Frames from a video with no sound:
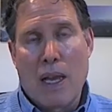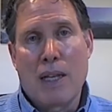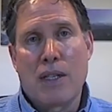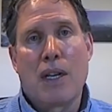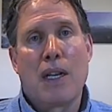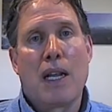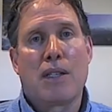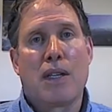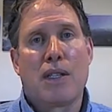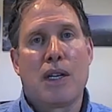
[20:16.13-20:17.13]
as a
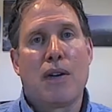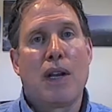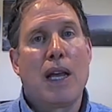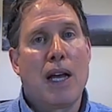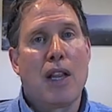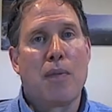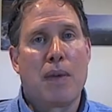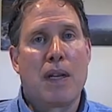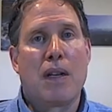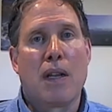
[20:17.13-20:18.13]
necessary
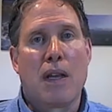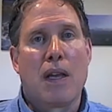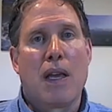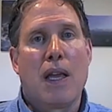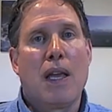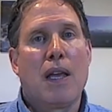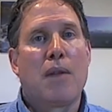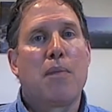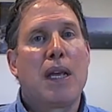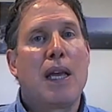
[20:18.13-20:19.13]
element
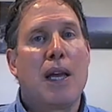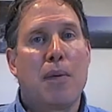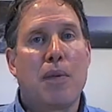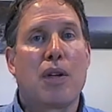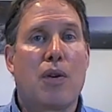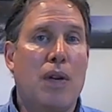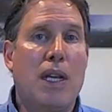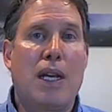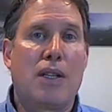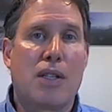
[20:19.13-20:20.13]
in being able to
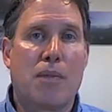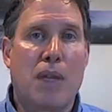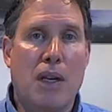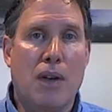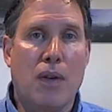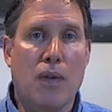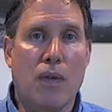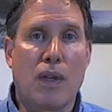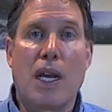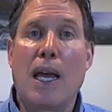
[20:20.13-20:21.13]
create something
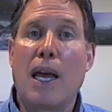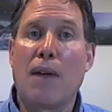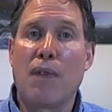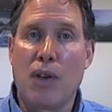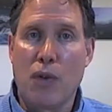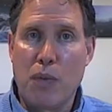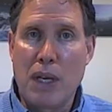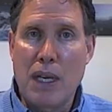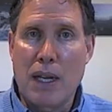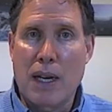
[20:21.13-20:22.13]
new, to have a new
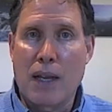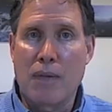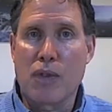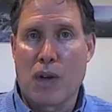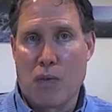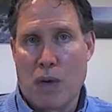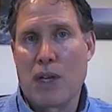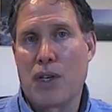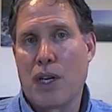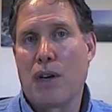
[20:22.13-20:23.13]
beginning. So I
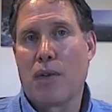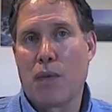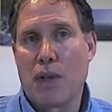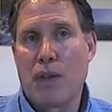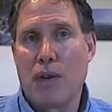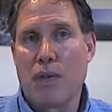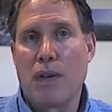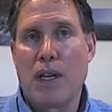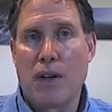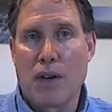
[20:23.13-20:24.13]
want to share it with you.
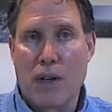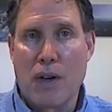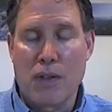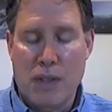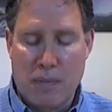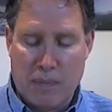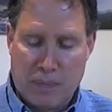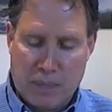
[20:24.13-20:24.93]
Here it goes.